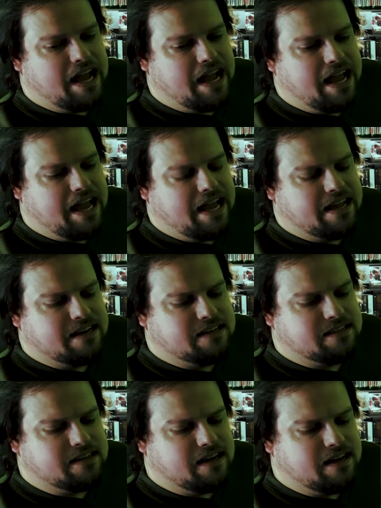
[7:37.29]

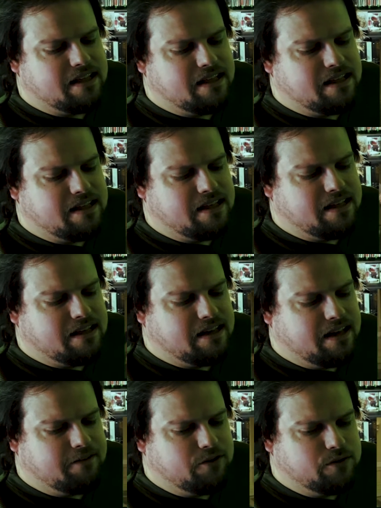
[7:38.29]
And
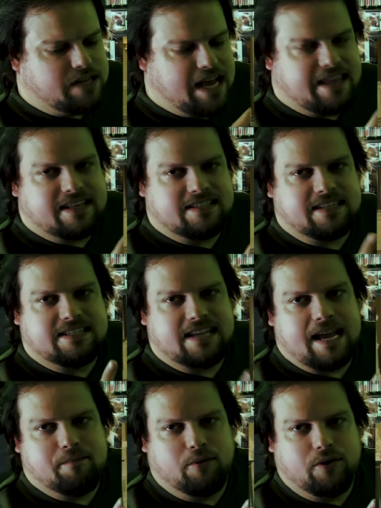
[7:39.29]
if you take this
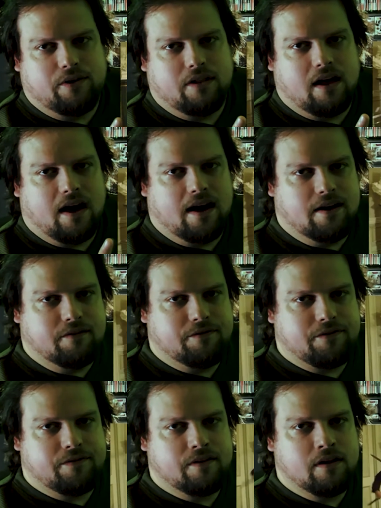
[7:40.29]
example
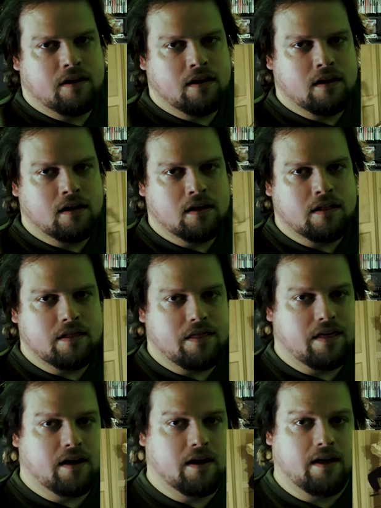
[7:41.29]
of
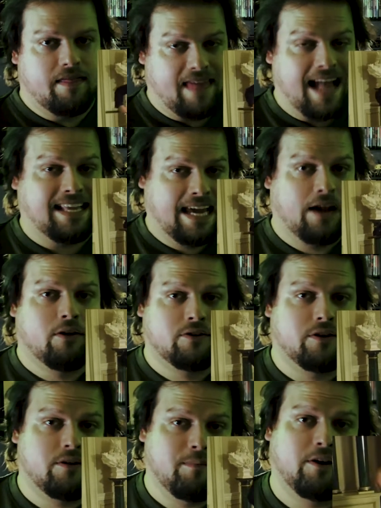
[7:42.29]
the that
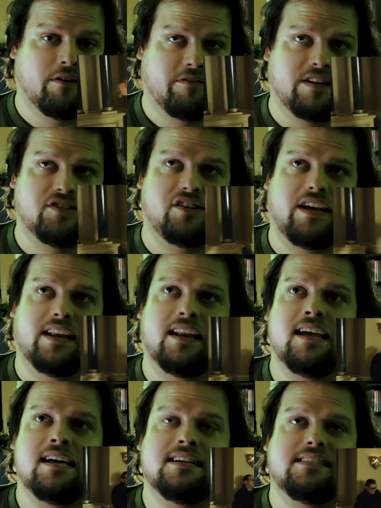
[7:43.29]
character, the Merovingian,
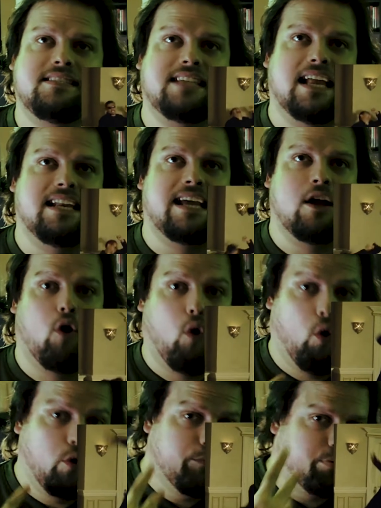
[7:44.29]
sending
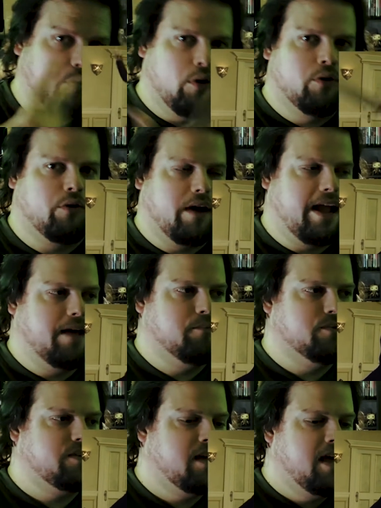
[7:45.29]
old
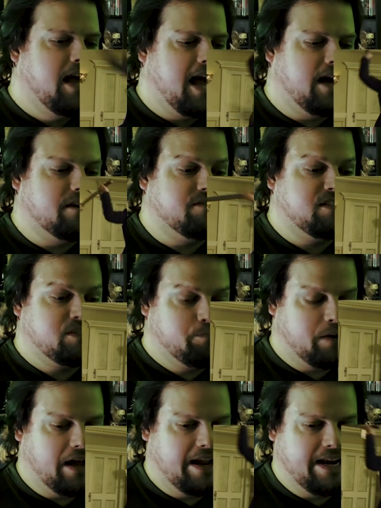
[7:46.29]
programs out of
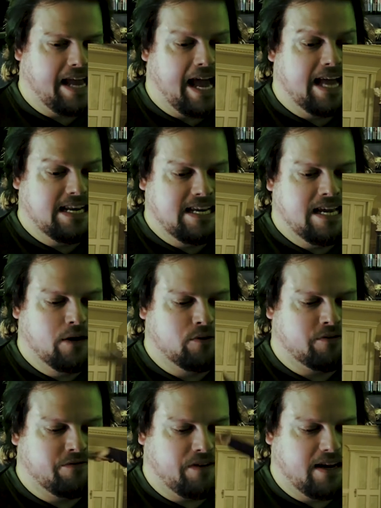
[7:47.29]
spite at Neo
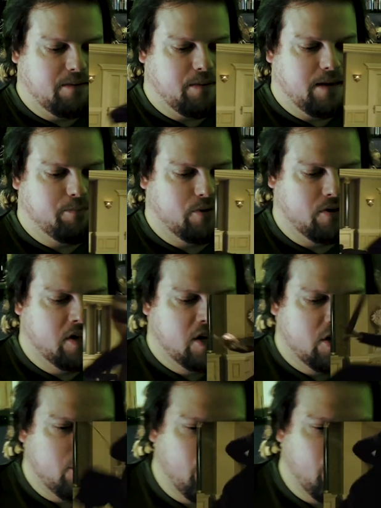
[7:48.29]
to fight people, you